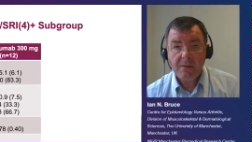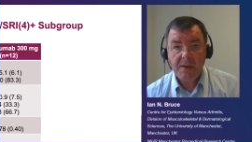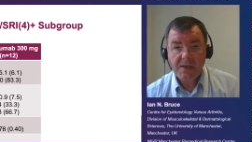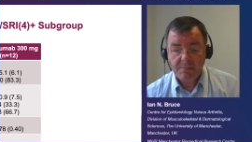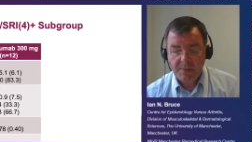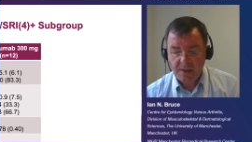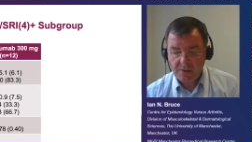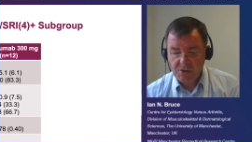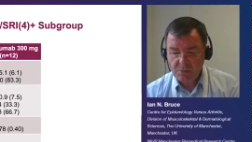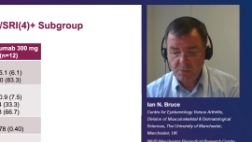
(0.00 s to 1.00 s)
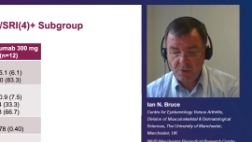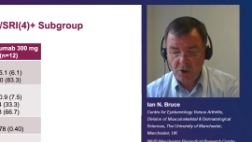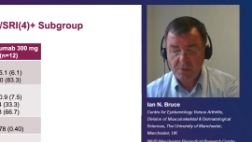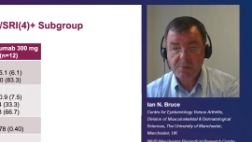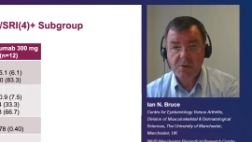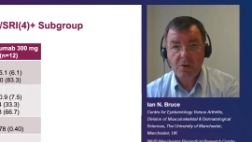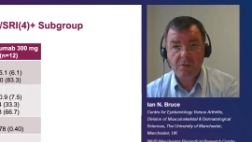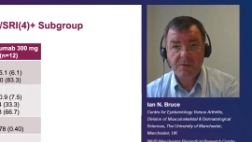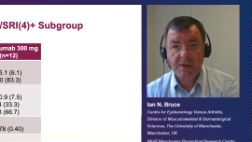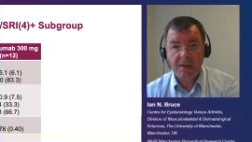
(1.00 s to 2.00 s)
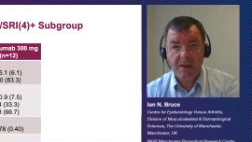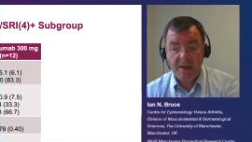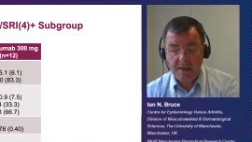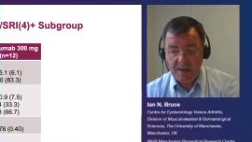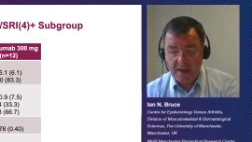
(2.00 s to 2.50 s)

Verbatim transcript: These imbalances were not observed in